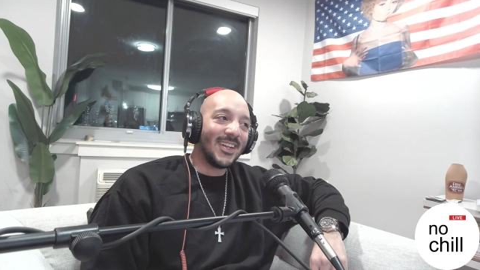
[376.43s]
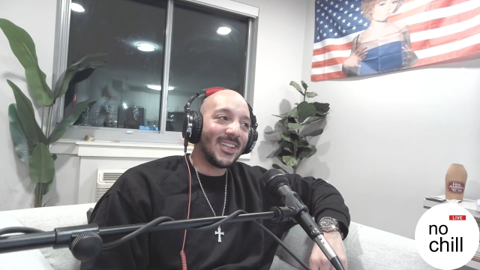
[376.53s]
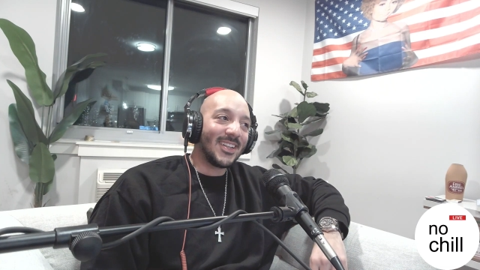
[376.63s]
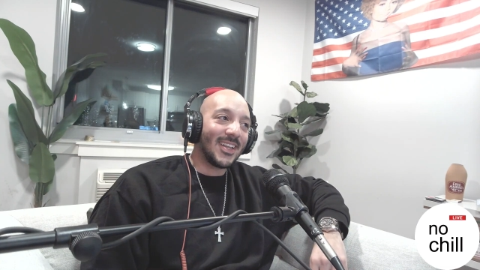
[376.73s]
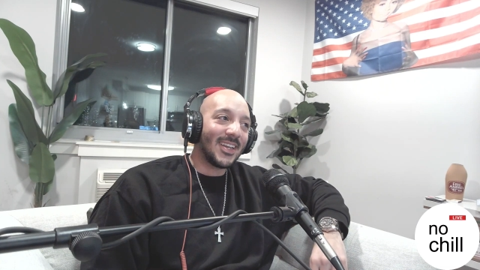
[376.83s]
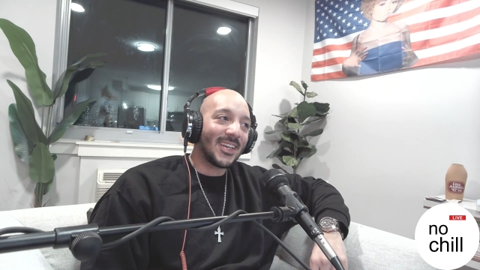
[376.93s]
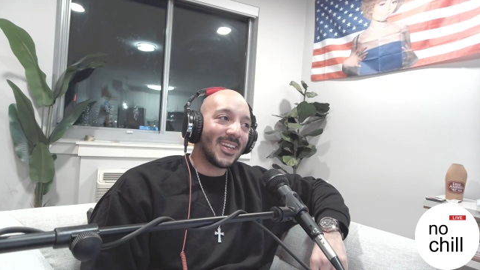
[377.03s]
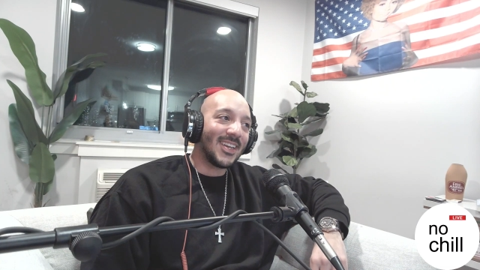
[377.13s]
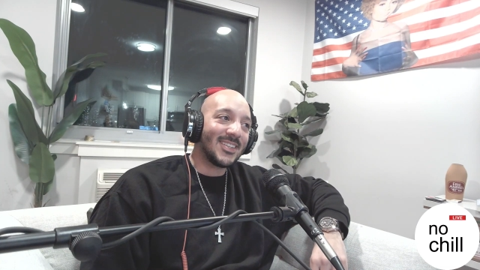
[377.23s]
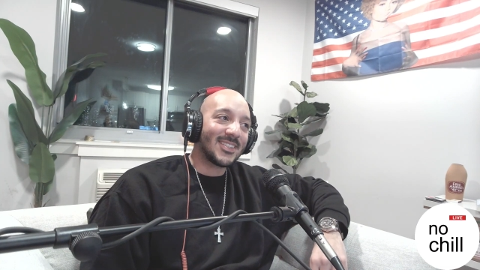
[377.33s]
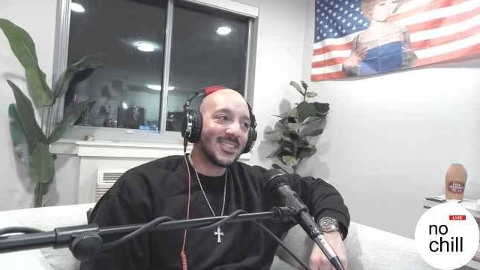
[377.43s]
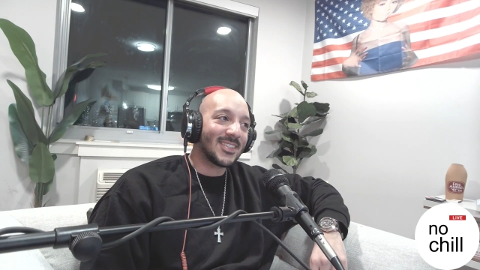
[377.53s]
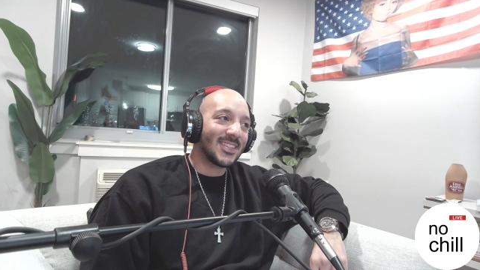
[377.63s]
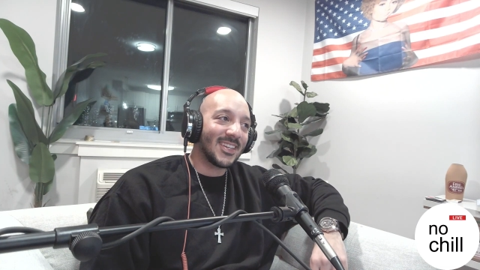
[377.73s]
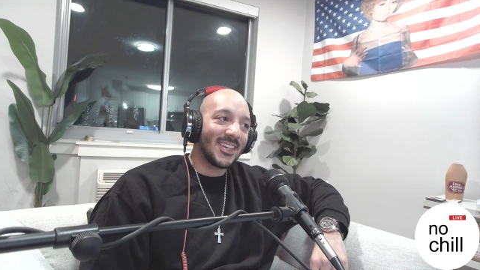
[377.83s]
like, it's
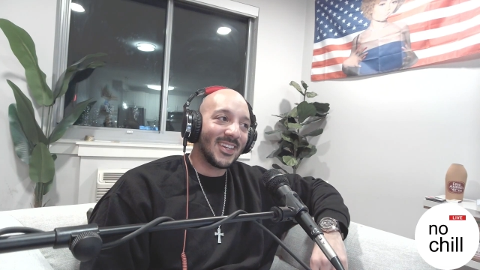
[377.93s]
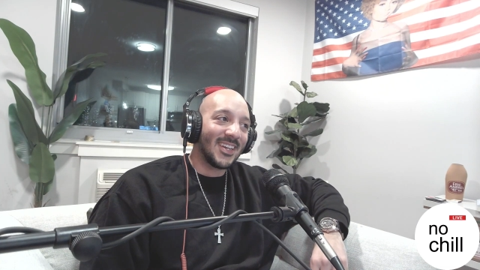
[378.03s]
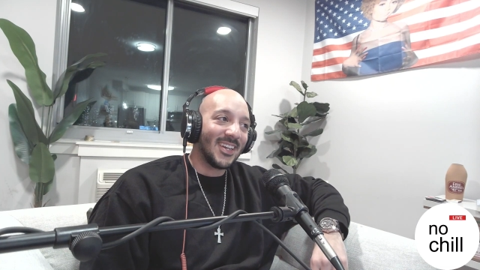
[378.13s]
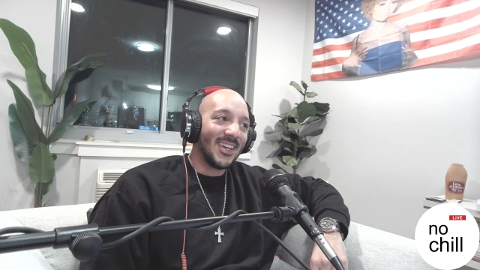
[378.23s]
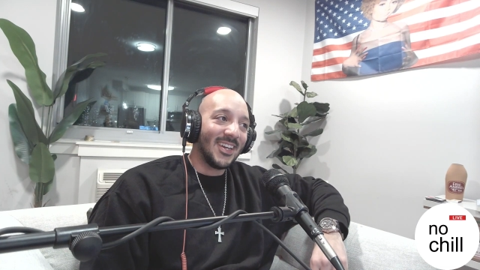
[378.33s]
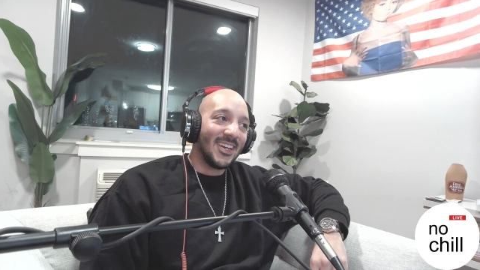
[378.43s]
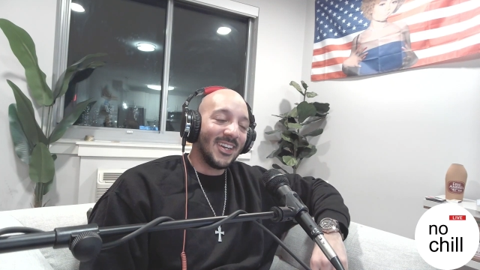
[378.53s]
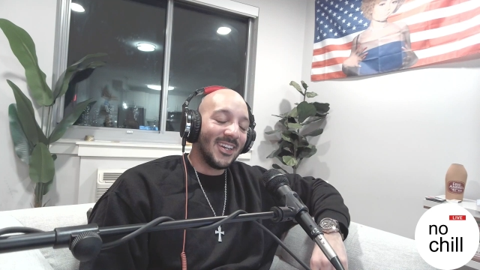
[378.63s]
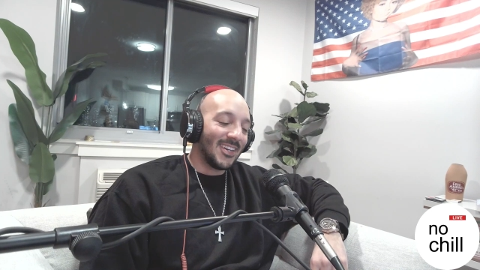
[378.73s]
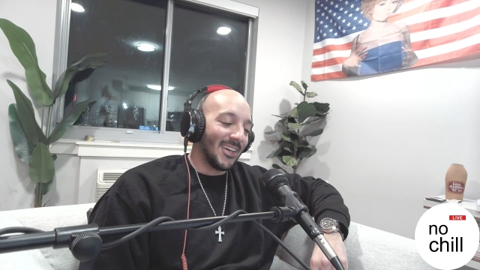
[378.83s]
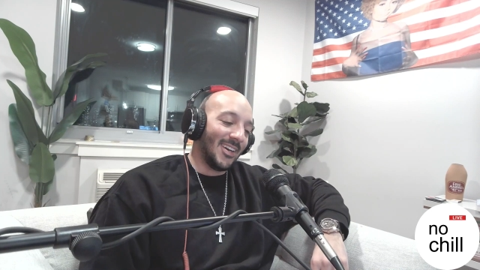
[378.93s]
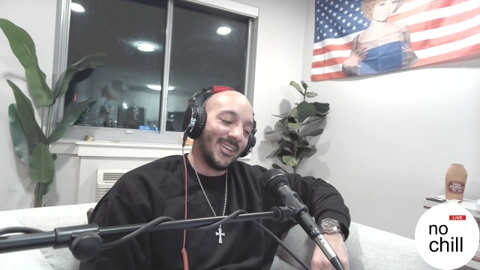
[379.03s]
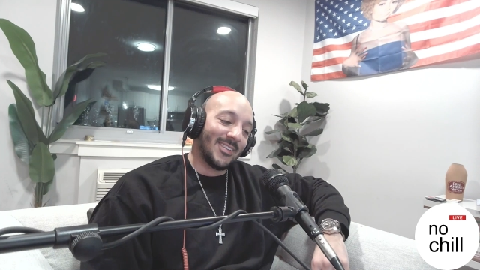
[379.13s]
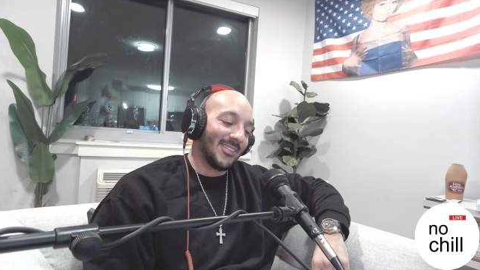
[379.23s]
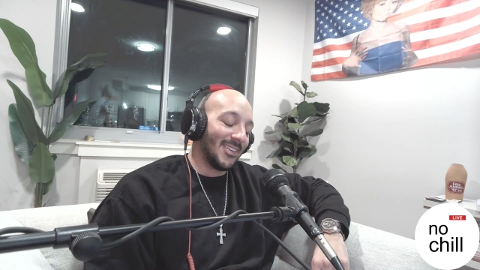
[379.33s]
just, I
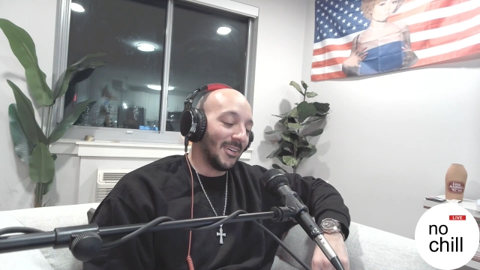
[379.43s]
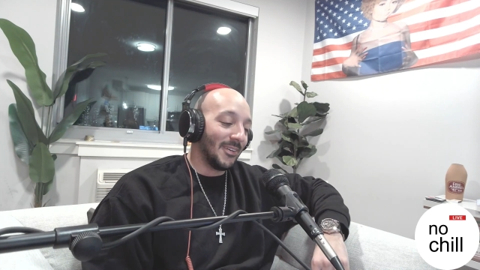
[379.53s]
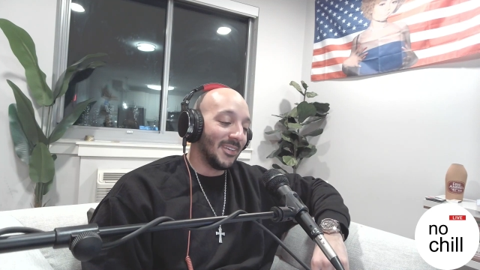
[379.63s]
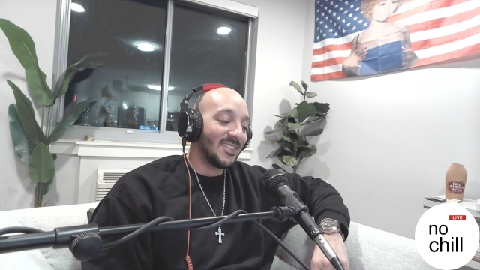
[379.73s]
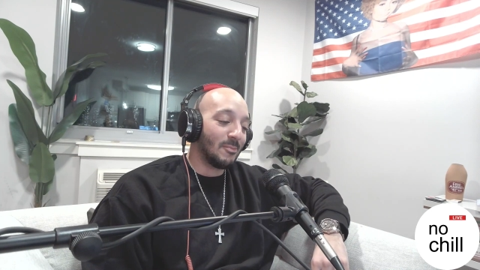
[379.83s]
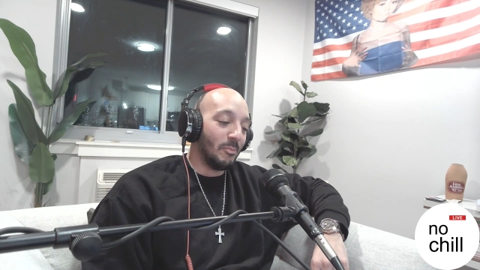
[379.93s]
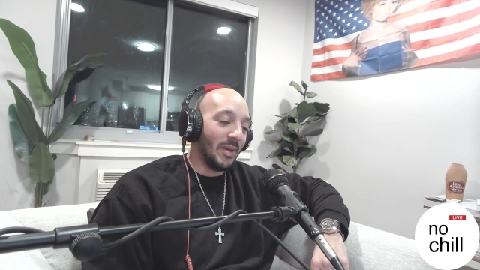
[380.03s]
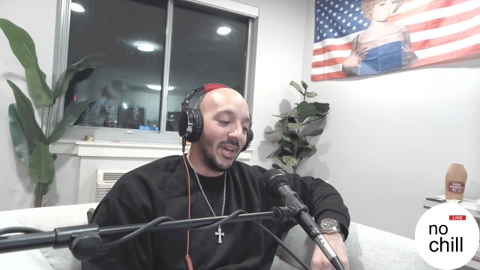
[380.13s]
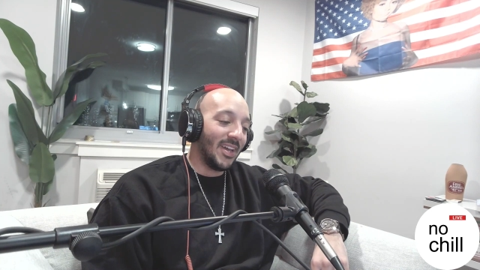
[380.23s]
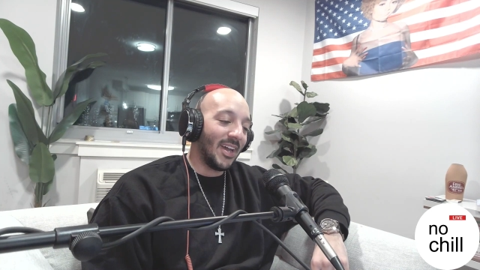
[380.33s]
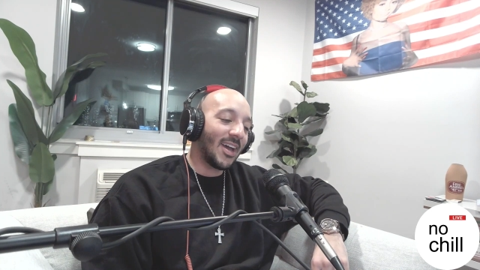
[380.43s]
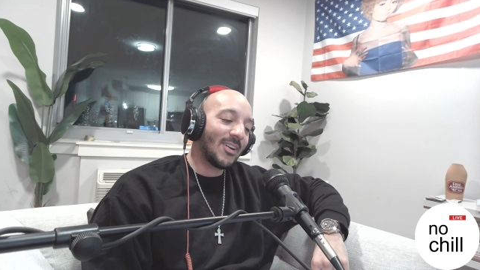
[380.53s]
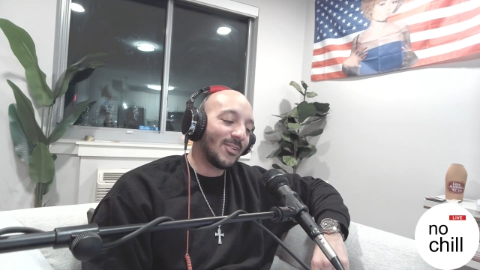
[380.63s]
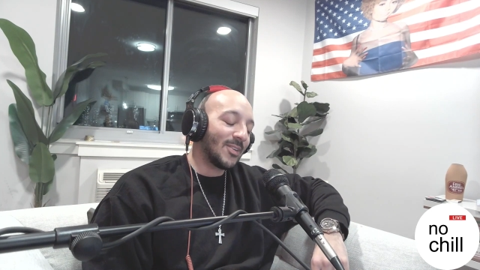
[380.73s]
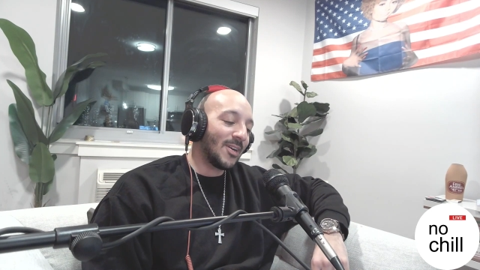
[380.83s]
don't know. It's bad. I
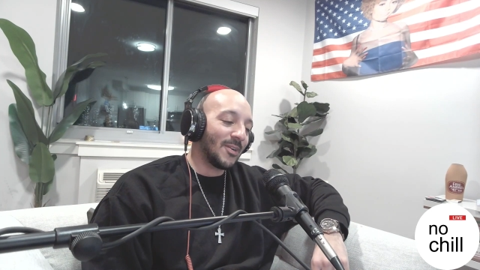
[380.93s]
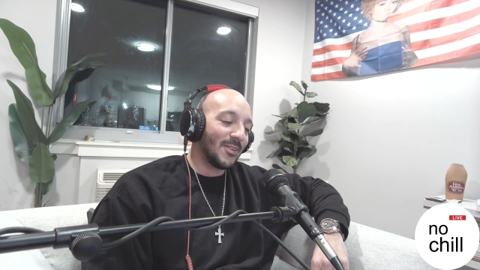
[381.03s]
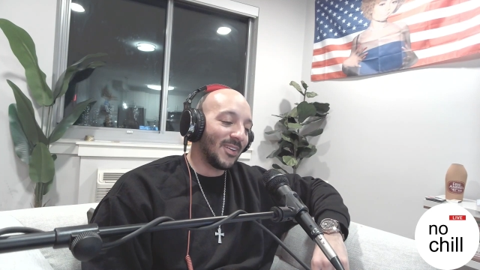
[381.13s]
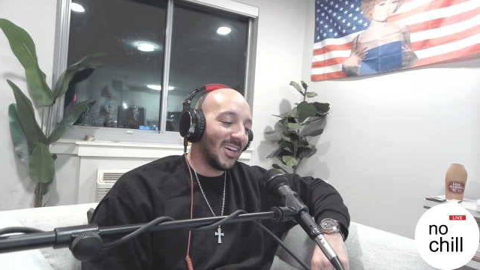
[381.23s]
don't know.